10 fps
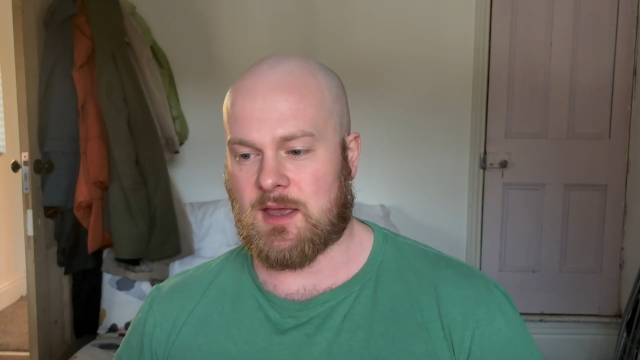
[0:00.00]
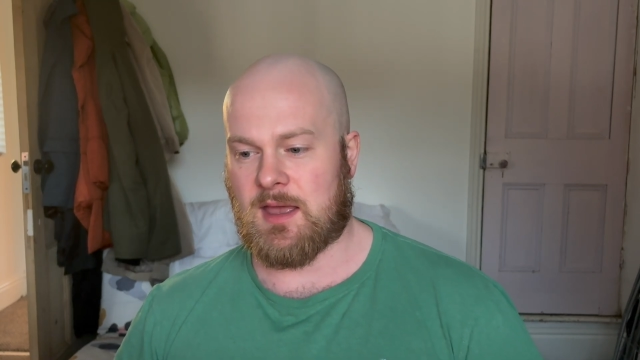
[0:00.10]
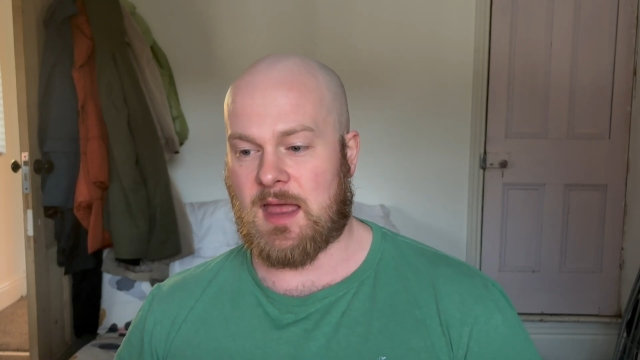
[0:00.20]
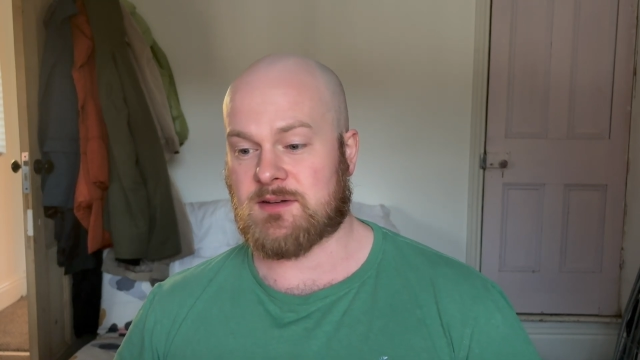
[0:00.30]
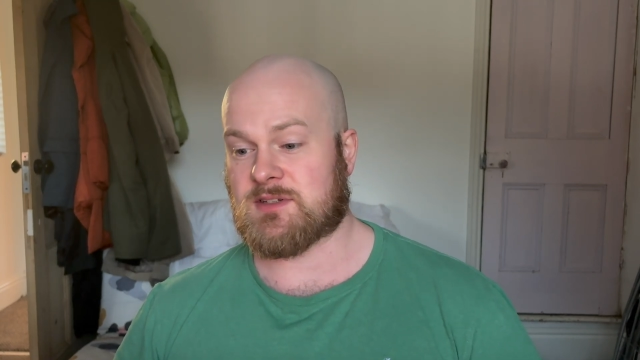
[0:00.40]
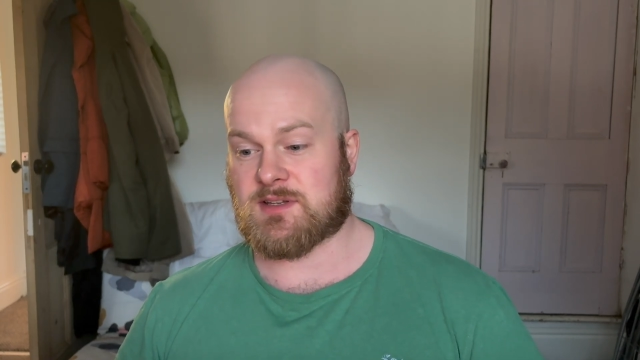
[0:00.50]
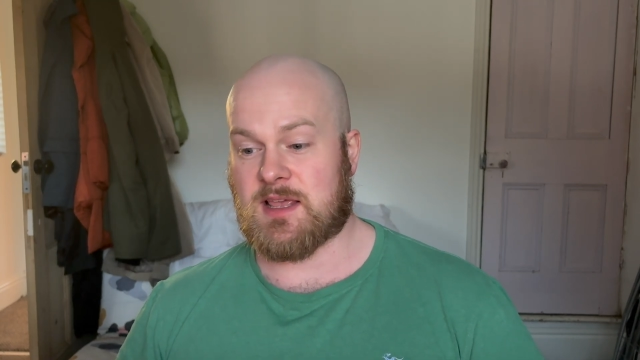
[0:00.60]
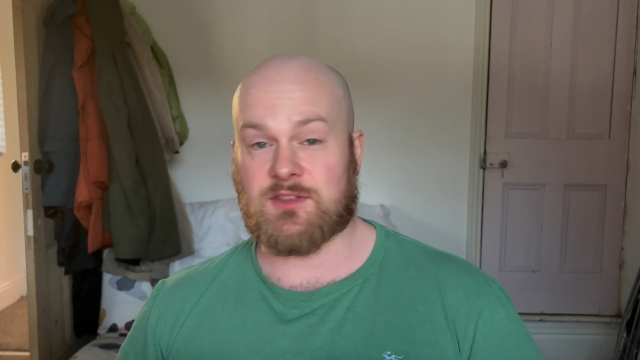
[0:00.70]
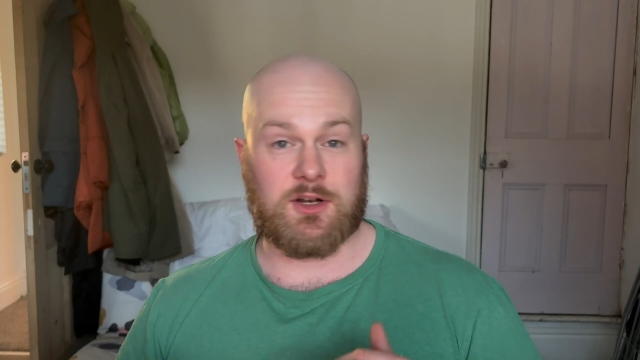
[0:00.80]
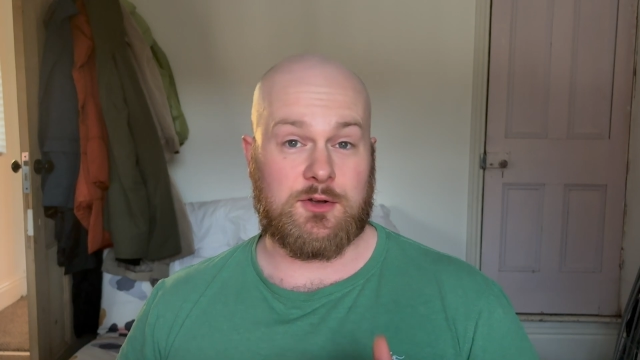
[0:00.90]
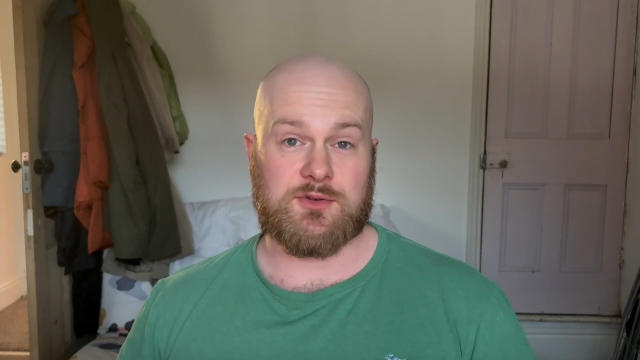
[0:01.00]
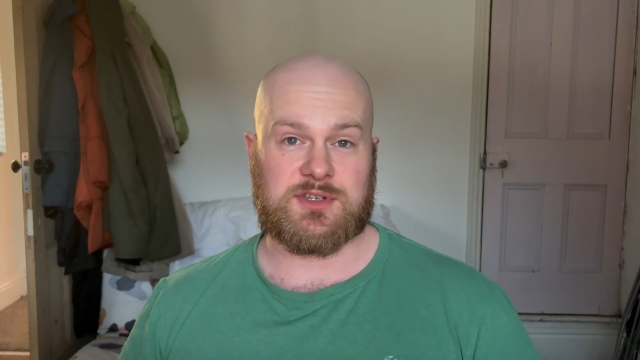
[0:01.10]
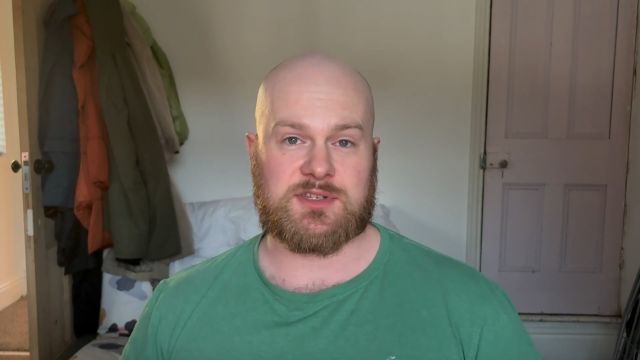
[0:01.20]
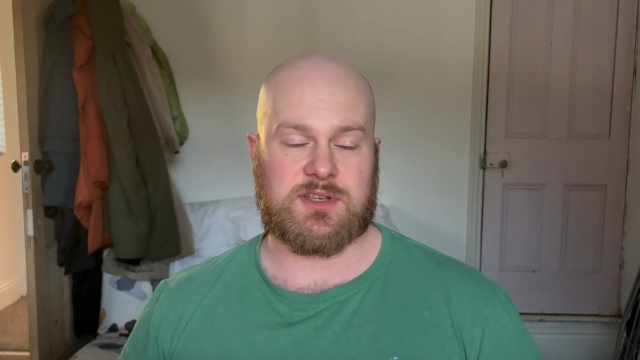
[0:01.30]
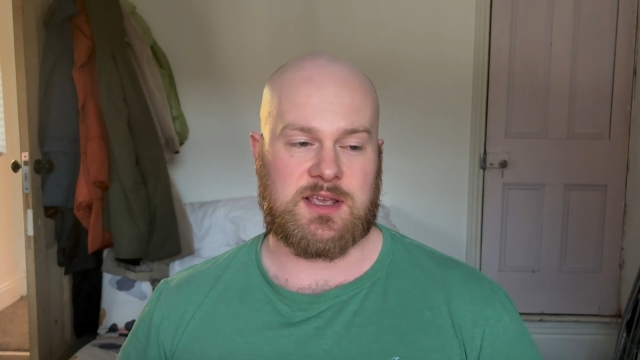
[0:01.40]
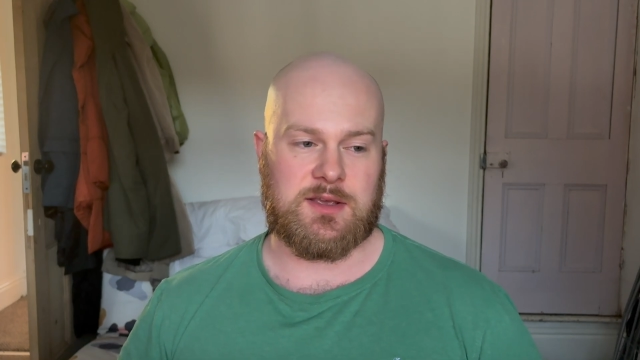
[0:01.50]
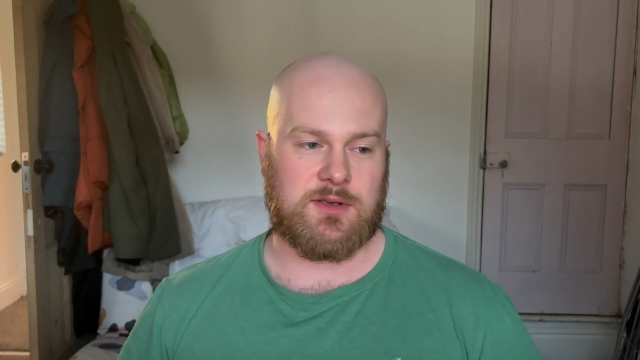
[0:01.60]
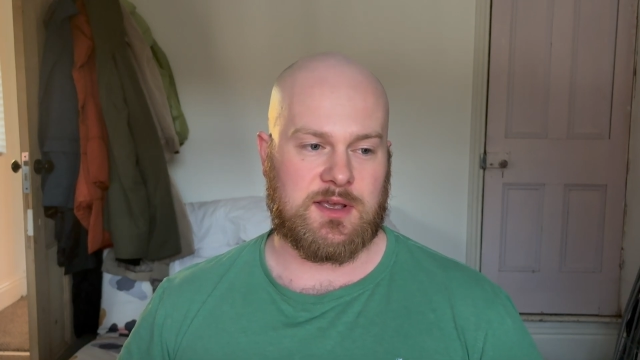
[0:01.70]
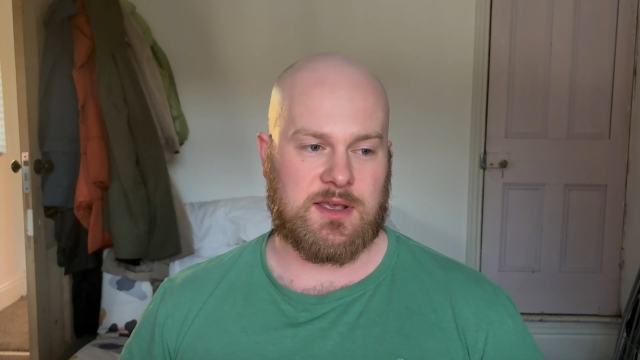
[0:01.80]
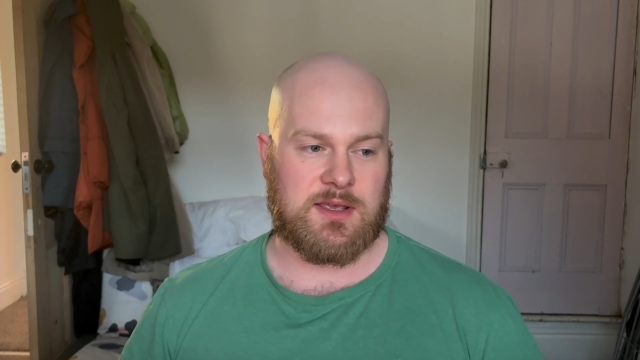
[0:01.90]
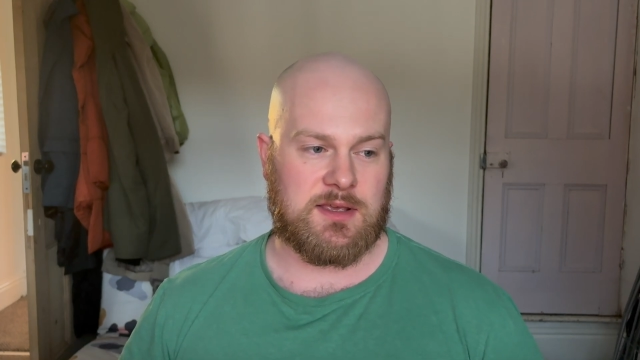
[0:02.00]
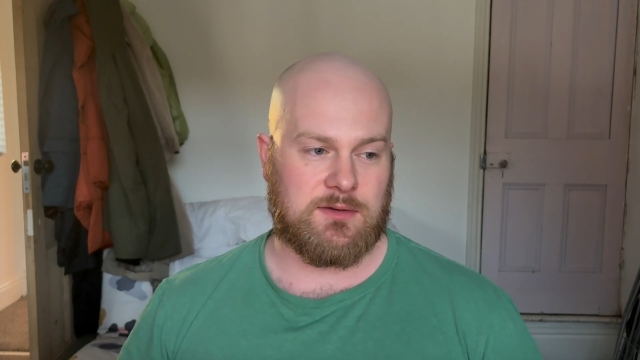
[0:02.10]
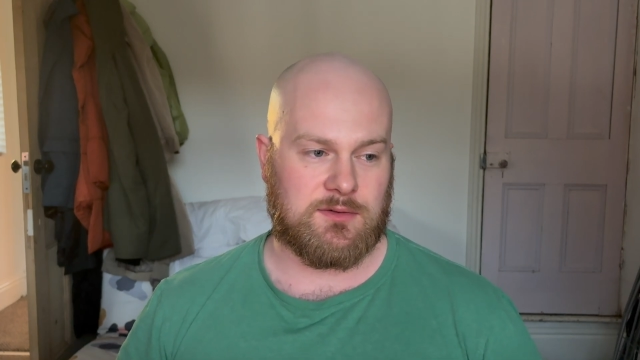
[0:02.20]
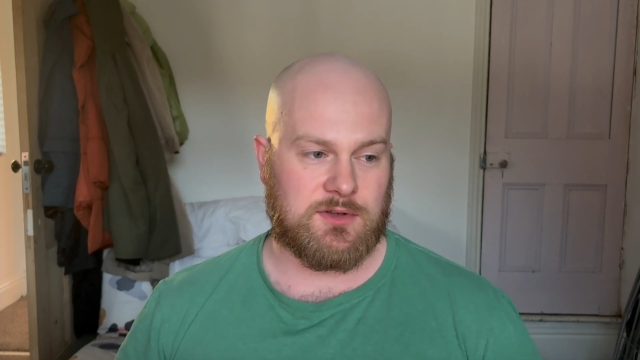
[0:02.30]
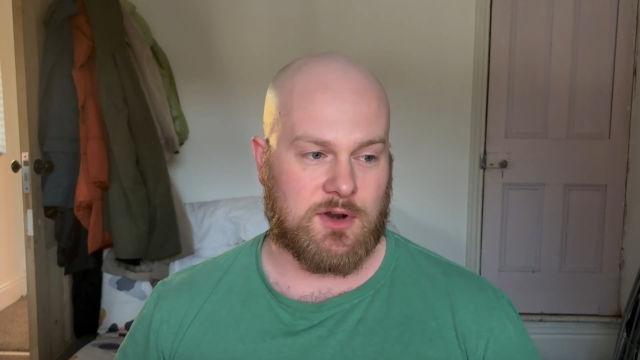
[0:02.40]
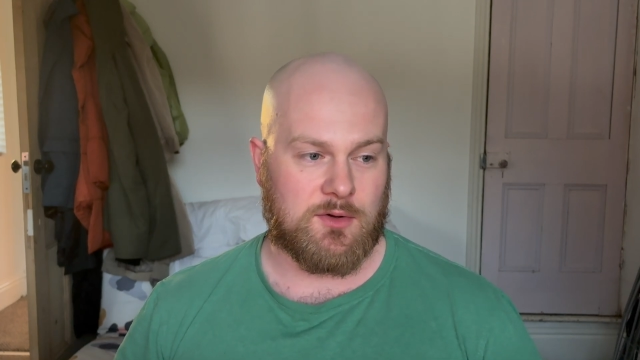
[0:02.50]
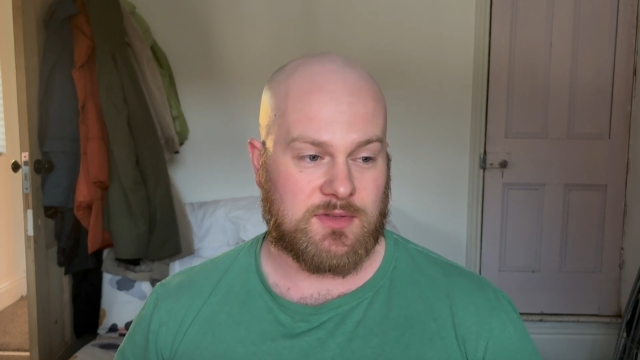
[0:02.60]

And in the loose, he you know,